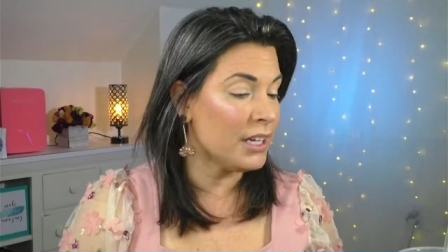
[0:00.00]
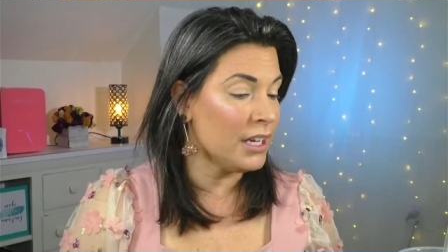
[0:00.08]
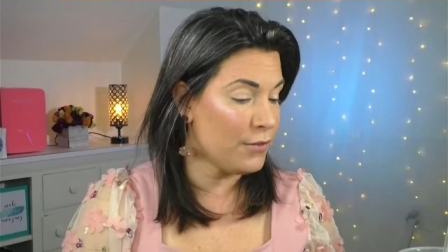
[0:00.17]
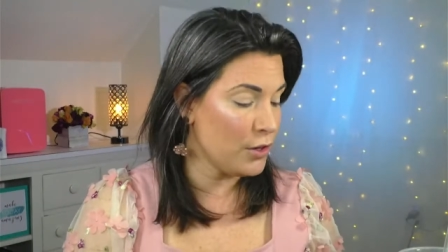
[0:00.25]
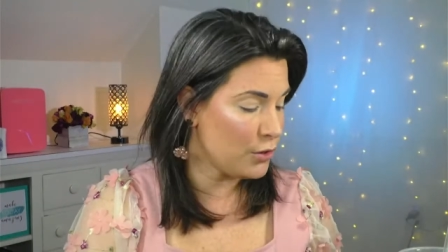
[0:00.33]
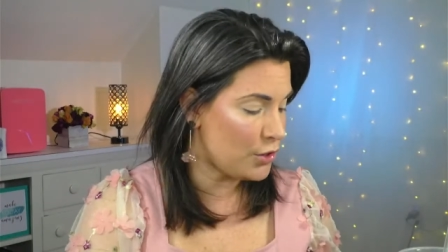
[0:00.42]

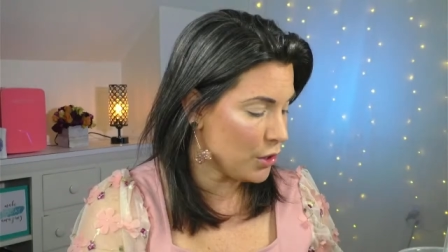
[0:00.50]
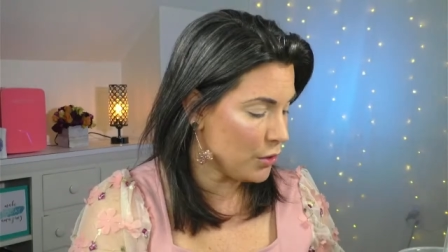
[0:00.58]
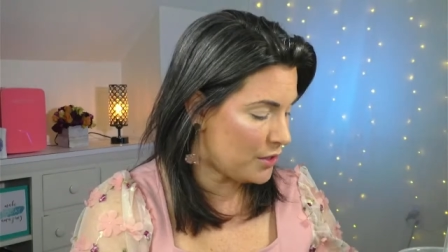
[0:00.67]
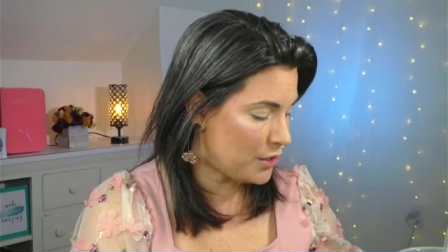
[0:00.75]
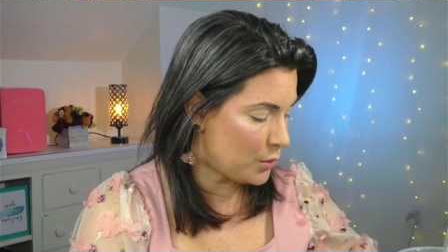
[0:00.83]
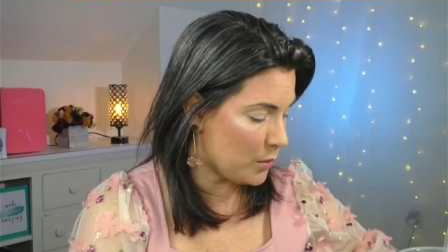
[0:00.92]
If you
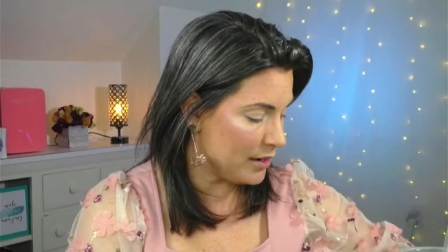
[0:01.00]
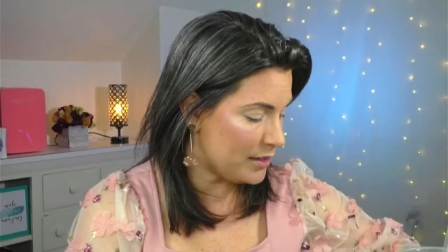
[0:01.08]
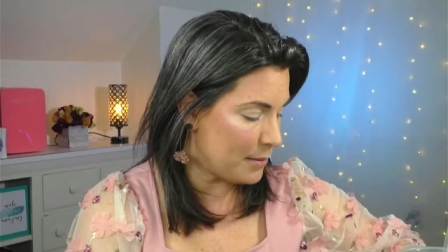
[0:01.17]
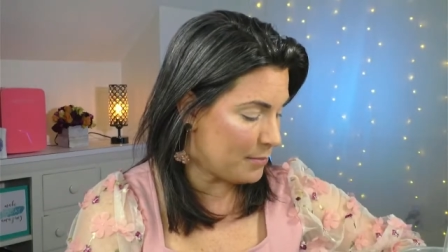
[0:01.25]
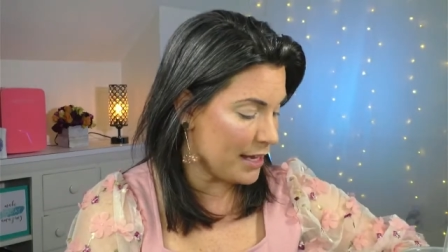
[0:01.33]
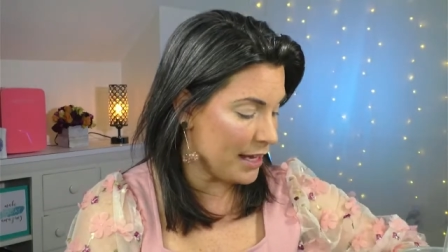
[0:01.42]
chose to wear
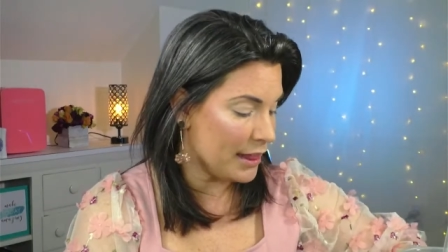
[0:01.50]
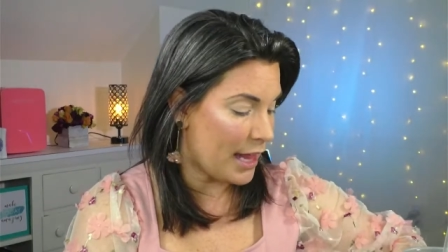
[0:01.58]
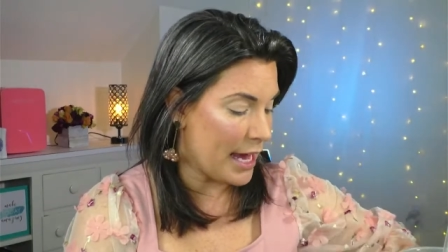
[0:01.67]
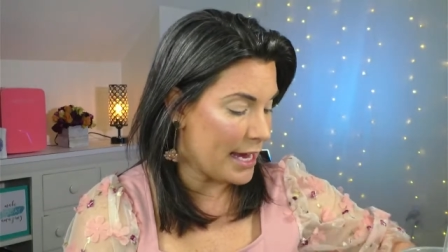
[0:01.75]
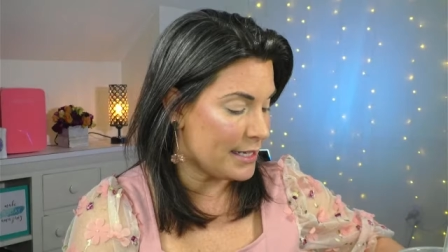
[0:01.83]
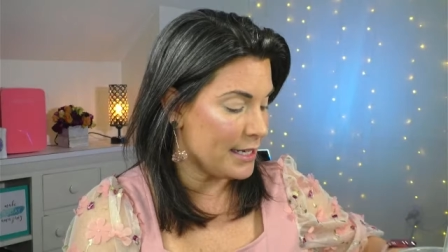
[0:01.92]
something
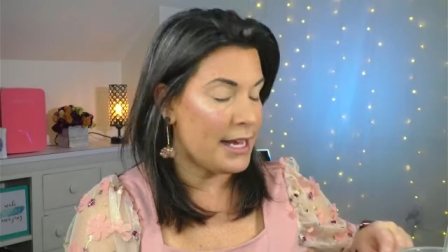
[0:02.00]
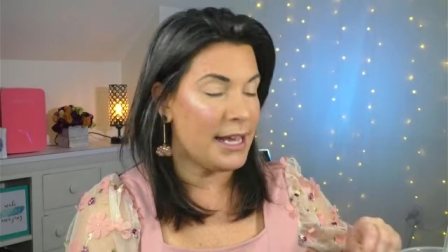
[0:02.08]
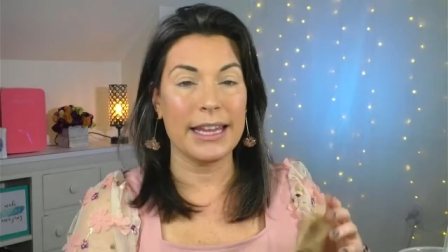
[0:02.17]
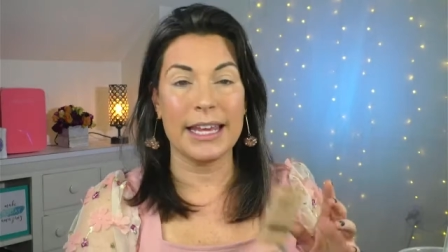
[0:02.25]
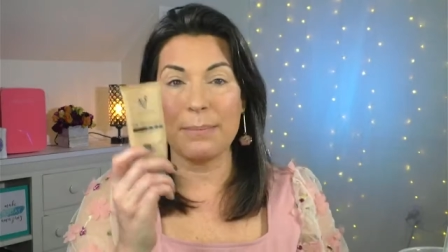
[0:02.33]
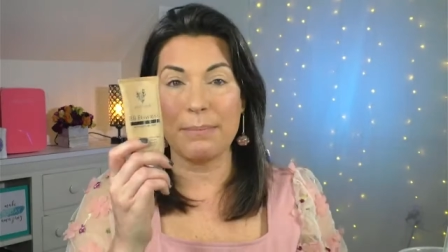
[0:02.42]
light,
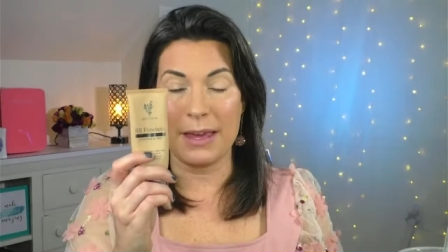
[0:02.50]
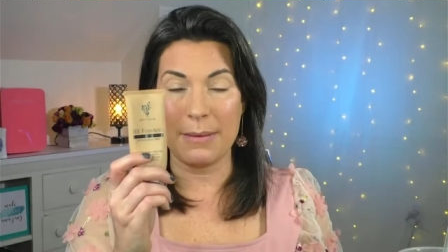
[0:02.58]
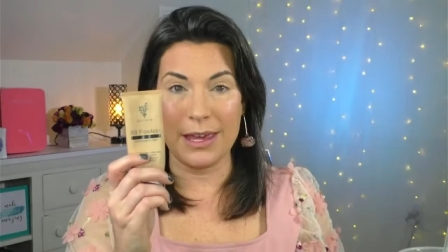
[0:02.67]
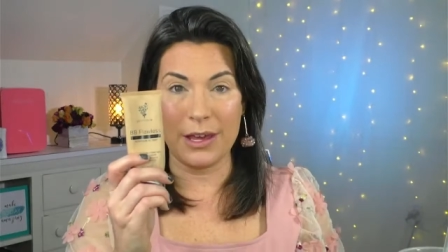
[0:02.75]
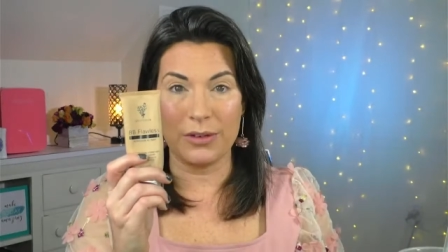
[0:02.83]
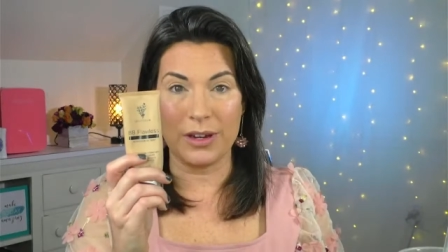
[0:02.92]
like a
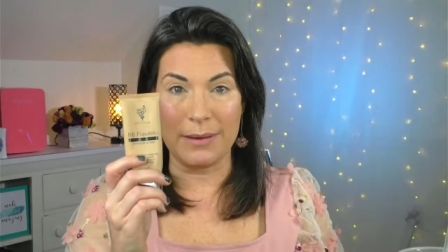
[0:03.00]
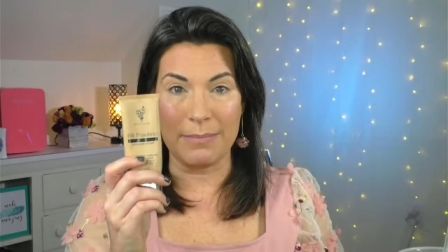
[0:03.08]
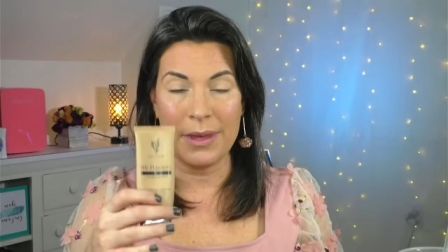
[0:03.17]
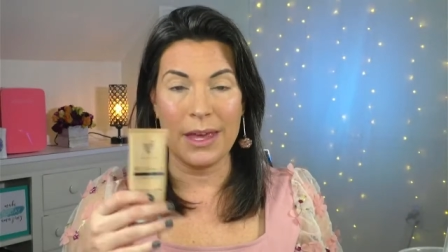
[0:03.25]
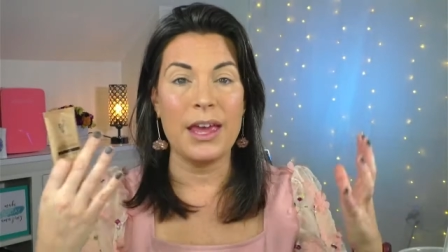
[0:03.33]
BB cream,